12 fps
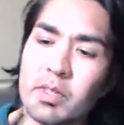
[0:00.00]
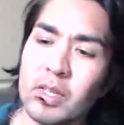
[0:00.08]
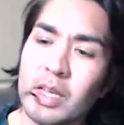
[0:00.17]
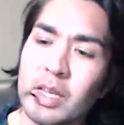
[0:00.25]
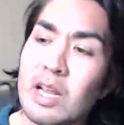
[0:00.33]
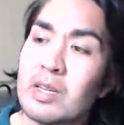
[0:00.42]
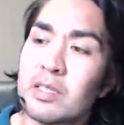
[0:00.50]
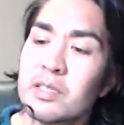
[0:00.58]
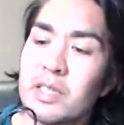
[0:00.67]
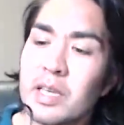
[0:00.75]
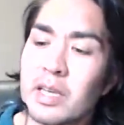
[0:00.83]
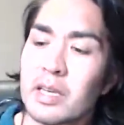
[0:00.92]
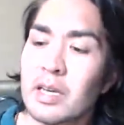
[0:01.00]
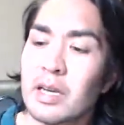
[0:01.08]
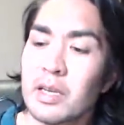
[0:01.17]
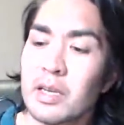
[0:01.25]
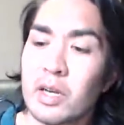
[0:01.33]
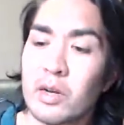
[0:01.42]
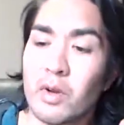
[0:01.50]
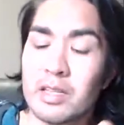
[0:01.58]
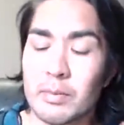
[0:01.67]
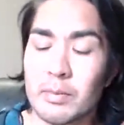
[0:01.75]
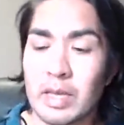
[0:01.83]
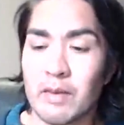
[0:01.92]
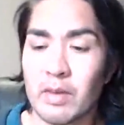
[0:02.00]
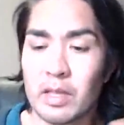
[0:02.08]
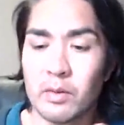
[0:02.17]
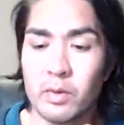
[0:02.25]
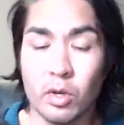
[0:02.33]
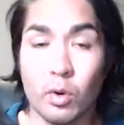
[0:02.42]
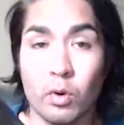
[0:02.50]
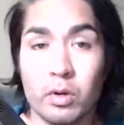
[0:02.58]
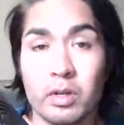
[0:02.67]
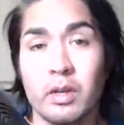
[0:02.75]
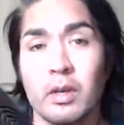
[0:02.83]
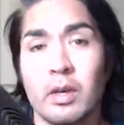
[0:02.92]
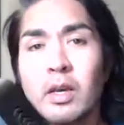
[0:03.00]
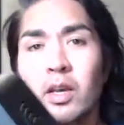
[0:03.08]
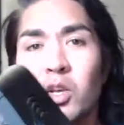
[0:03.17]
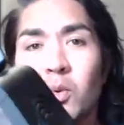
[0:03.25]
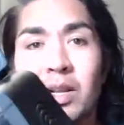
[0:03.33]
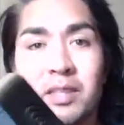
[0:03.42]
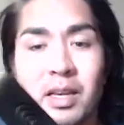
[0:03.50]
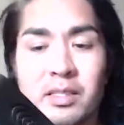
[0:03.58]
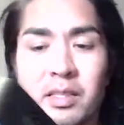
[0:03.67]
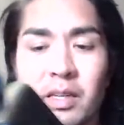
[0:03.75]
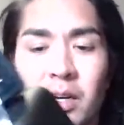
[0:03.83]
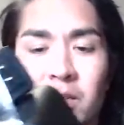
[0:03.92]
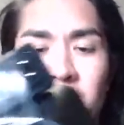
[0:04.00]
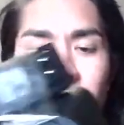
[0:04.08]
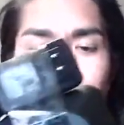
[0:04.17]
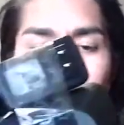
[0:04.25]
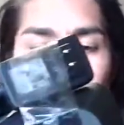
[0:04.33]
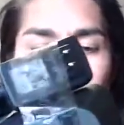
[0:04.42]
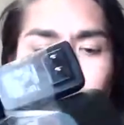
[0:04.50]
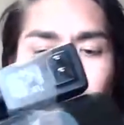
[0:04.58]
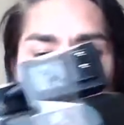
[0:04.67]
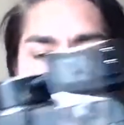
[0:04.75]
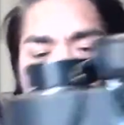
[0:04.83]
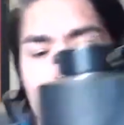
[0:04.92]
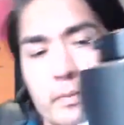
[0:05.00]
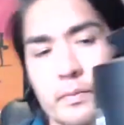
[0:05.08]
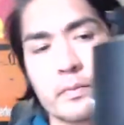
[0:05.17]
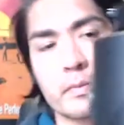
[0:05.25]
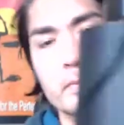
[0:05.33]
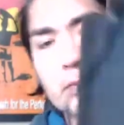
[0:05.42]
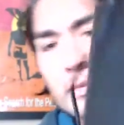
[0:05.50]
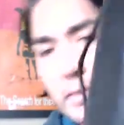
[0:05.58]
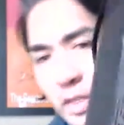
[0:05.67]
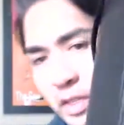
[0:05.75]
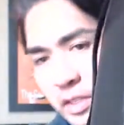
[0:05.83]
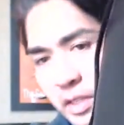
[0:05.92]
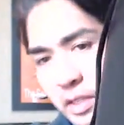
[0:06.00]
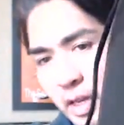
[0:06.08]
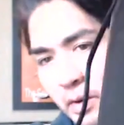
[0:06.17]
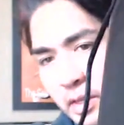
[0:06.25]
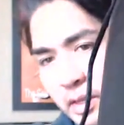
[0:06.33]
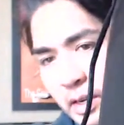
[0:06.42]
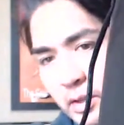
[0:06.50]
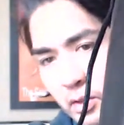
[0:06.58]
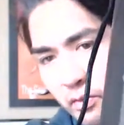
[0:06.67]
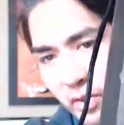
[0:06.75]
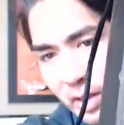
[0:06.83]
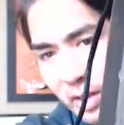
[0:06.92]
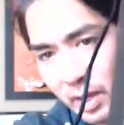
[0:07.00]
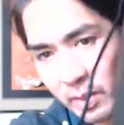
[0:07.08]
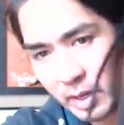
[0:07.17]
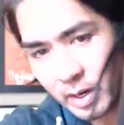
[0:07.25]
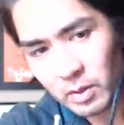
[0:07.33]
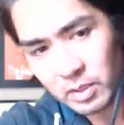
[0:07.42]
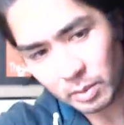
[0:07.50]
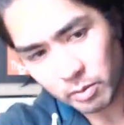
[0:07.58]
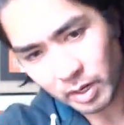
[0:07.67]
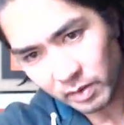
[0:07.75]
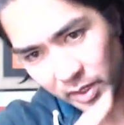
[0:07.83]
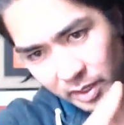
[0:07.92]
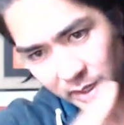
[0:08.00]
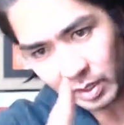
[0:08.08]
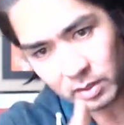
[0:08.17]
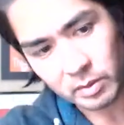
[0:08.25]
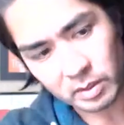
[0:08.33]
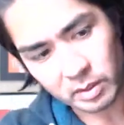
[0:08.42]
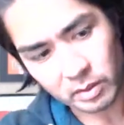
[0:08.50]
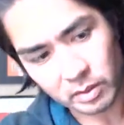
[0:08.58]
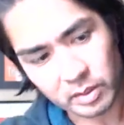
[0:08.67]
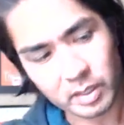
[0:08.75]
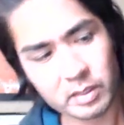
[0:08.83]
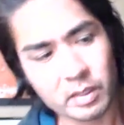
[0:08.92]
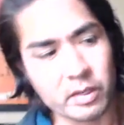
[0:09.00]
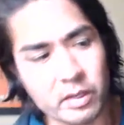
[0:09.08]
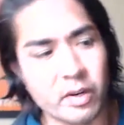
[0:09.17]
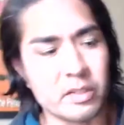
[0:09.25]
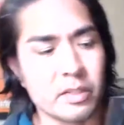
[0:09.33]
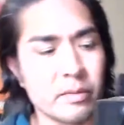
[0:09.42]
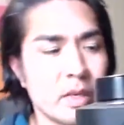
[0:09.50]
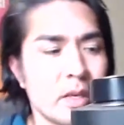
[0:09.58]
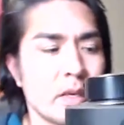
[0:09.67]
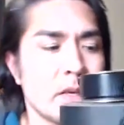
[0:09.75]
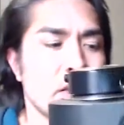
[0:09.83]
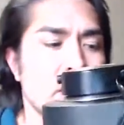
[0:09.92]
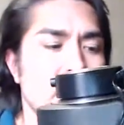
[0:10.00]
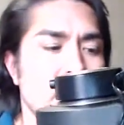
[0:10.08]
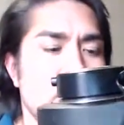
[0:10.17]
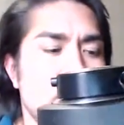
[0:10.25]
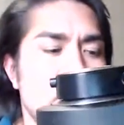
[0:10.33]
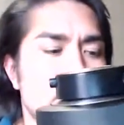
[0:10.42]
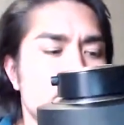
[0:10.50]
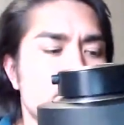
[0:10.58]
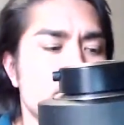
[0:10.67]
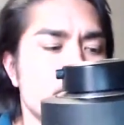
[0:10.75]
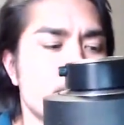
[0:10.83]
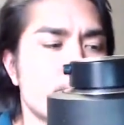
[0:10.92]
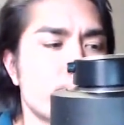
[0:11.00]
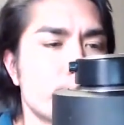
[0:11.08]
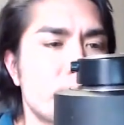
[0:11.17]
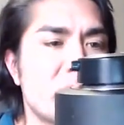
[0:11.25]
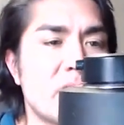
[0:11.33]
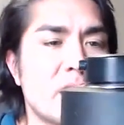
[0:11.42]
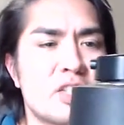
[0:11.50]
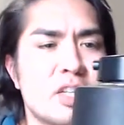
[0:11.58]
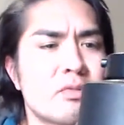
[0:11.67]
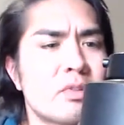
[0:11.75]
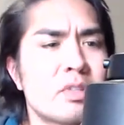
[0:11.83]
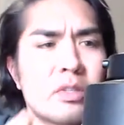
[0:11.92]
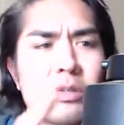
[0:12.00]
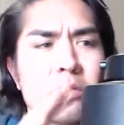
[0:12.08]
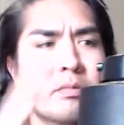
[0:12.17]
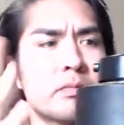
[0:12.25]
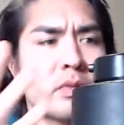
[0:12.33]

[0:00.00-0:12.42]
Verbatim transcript: Anyways, this thing, uh, you know, anytime you have anything with a cord, you want to test it on site. You see that right there. There's a fan back there, which I probably have to clean out some of this little dust. Nothing crazy. Um, but yeah, general little